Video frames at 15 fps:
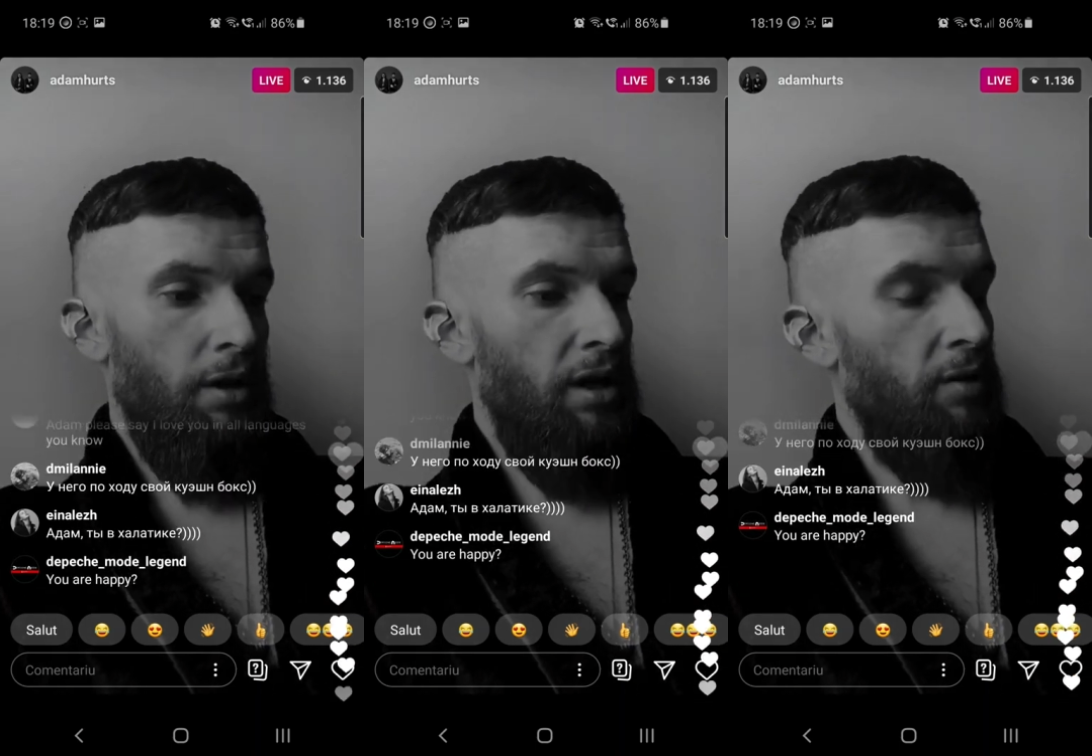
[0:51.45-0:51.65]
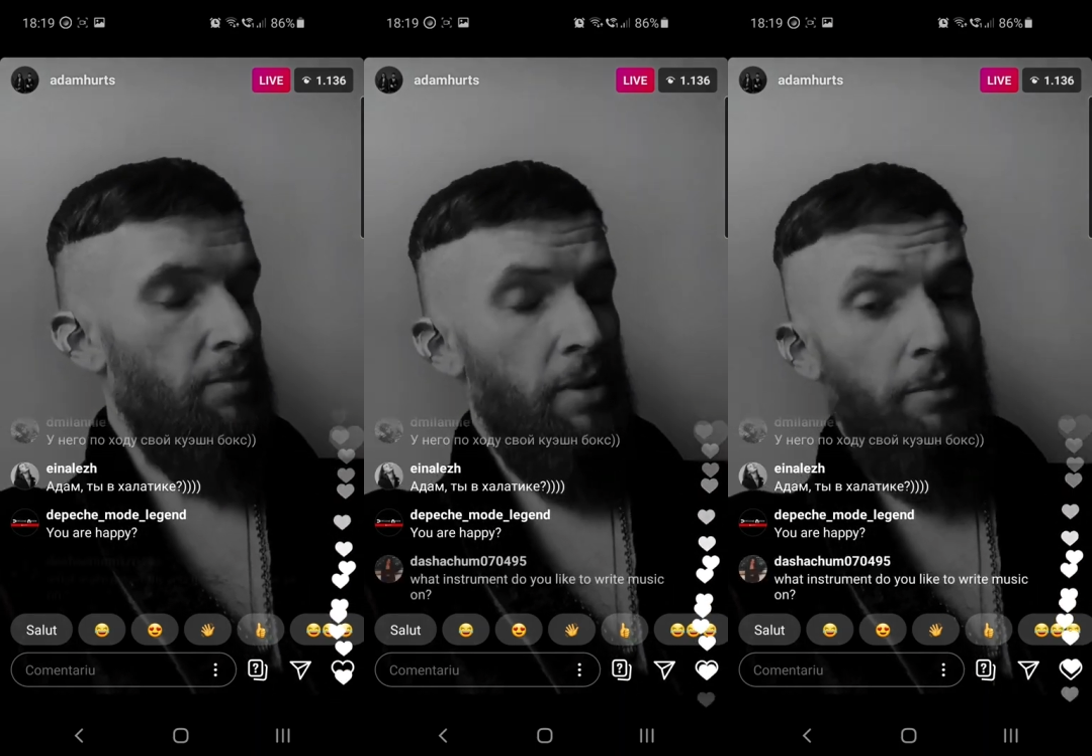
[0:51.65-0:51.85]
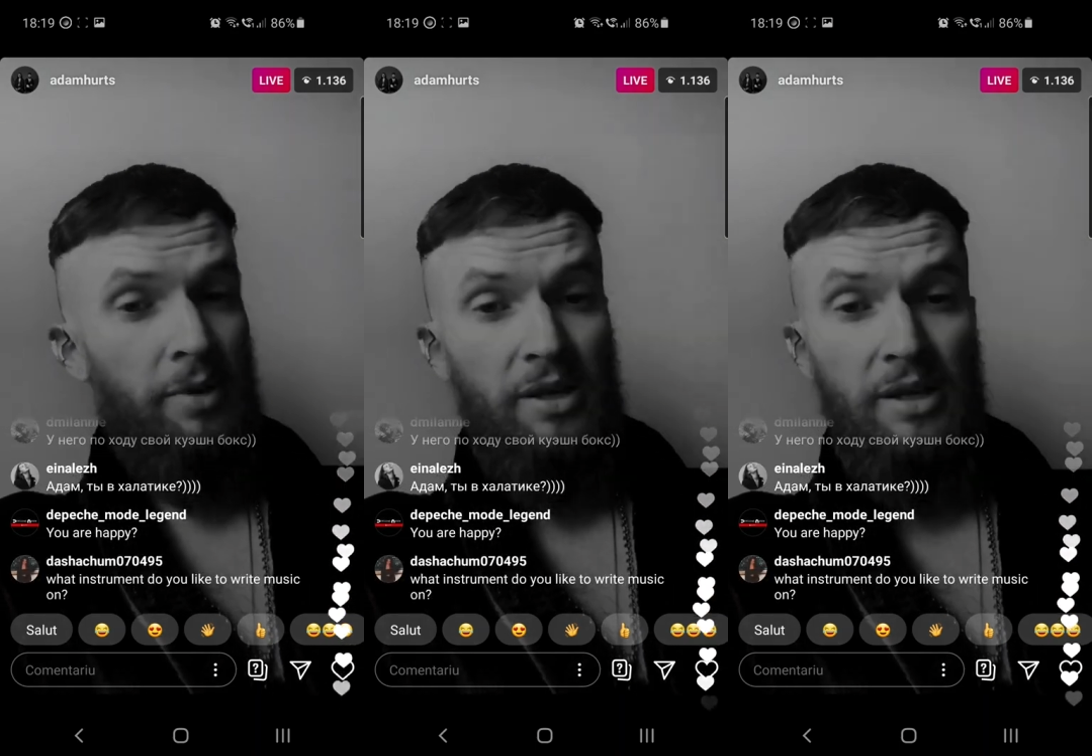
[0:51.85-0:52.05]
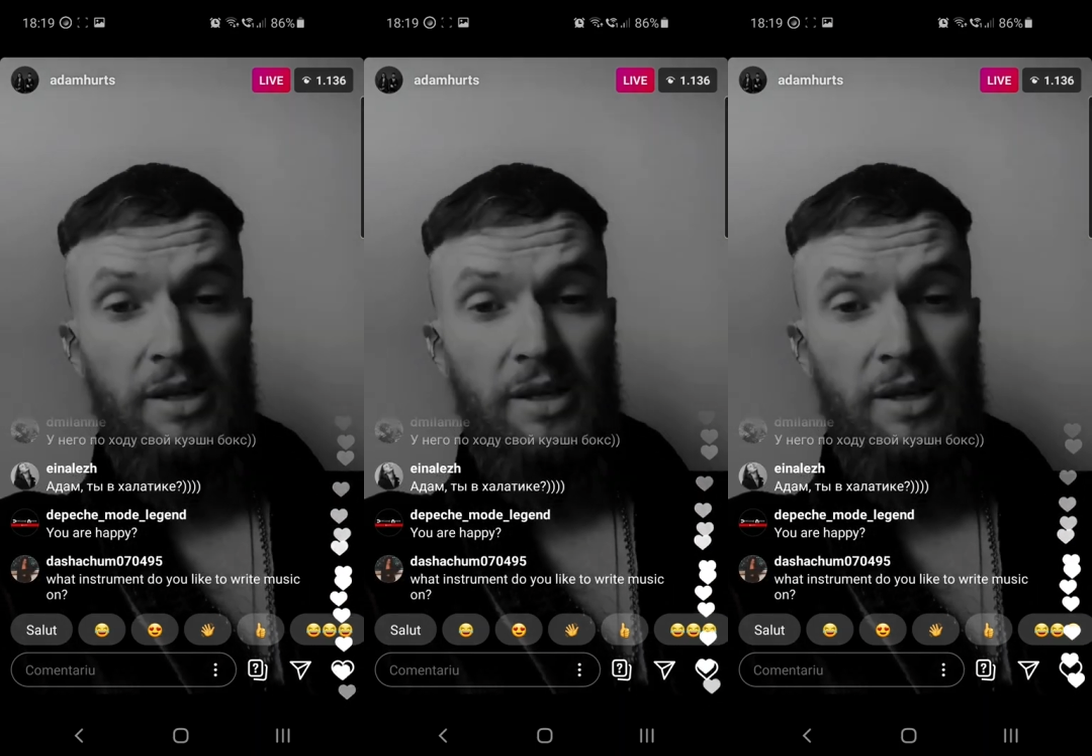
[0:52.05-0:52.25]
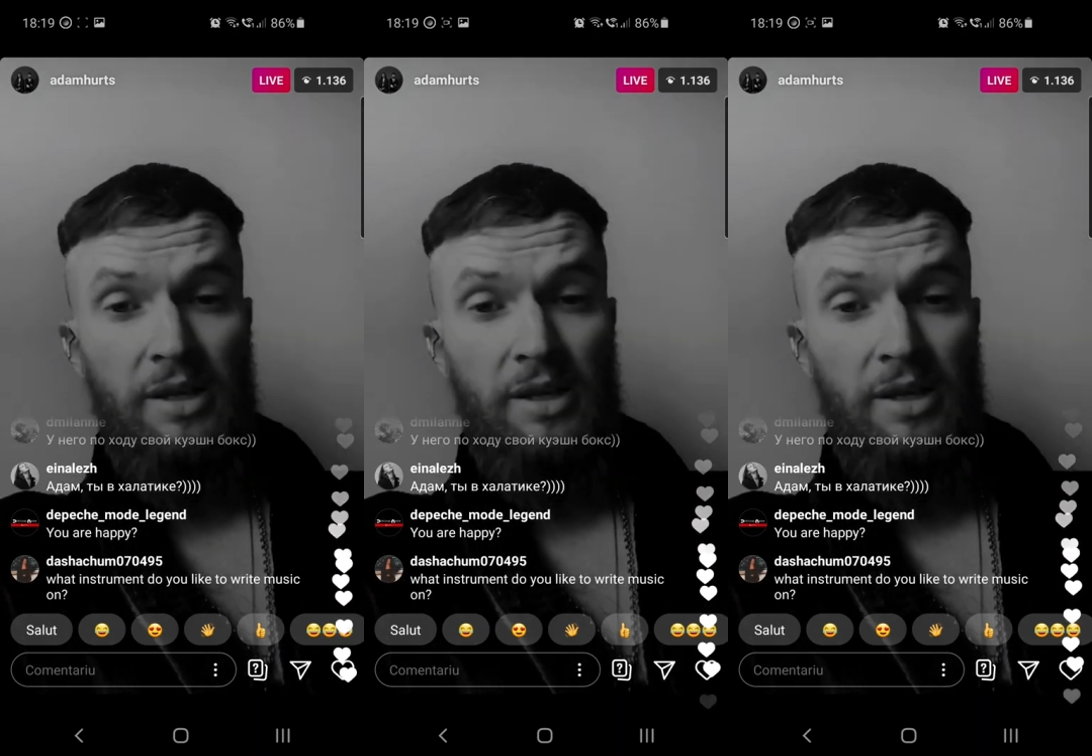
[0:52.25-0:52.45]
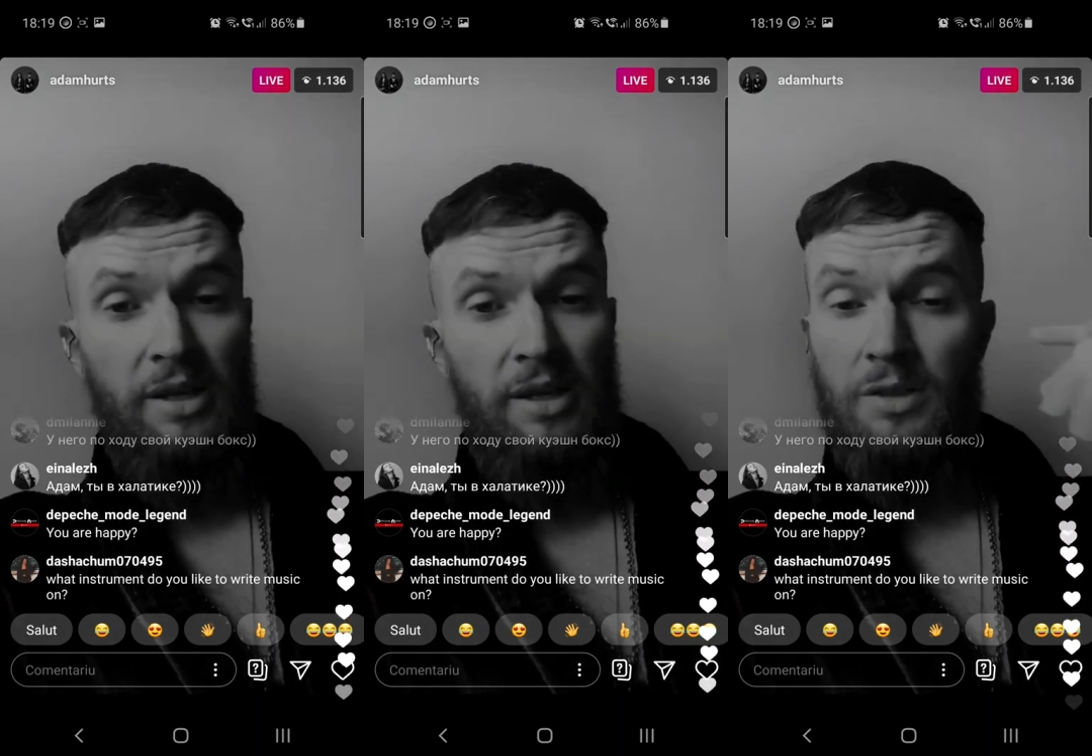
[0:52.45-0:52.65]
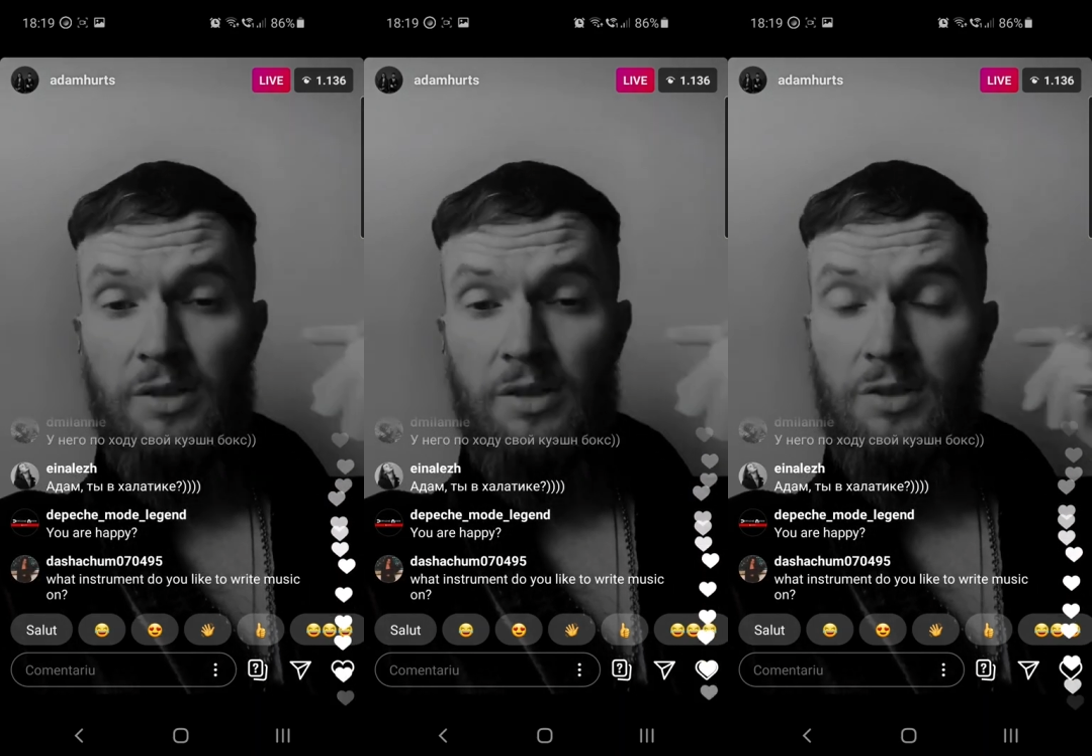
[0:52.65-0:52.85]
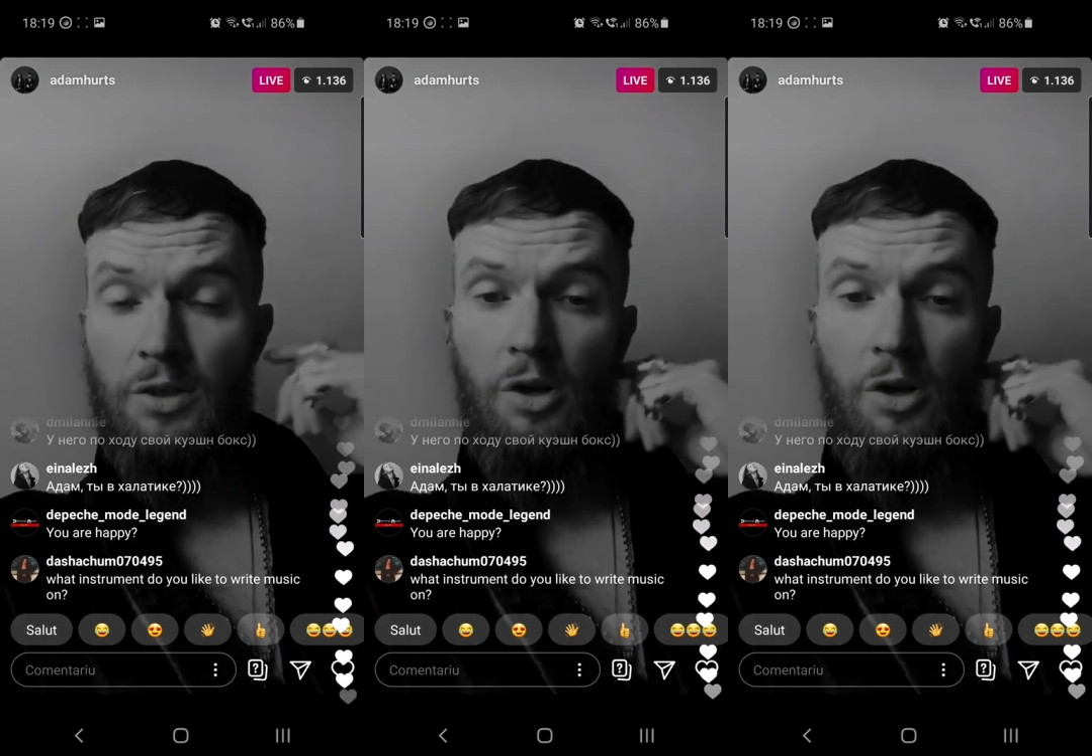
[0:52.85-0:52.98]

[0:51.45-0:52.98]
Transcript: I remember years